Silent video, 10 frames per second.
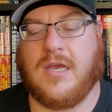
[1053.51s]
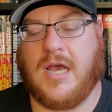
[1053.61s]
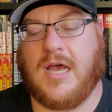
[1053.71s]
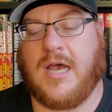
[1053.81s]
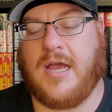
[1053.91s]

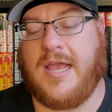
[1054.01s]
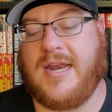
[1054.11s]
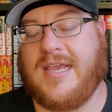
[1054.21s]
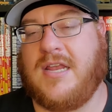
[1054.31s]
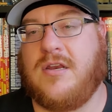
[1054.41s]
And
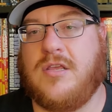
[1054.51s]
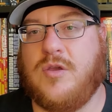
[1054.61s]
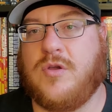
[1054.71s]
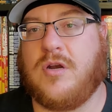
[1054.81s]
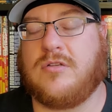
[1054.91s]
again,
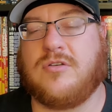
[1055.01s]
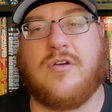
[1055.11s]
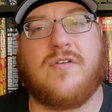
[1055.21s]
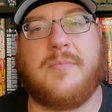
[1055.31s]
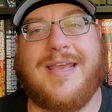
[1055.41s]
you can also go
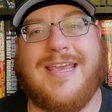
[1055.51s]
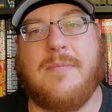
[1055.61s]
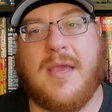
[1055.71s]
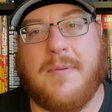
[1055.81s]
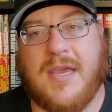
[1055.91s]
over to my
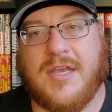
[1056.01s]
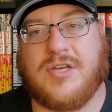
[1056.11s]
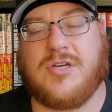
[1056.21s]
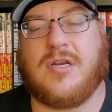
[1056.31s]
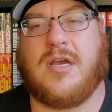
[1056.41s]
eBay
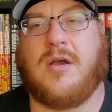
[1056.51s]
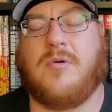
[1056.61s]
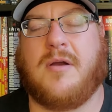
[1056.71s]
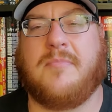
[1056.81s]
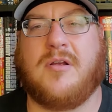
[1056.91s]
page
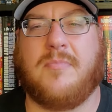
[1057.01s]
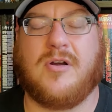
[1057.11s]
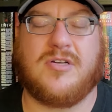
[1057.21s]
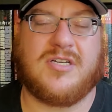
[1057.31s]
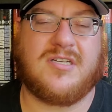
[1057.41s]
where I'm
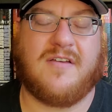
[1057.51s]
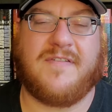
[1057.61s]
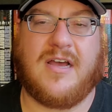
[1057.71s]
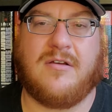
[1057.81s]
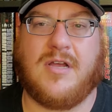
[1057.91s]
purging stuff out.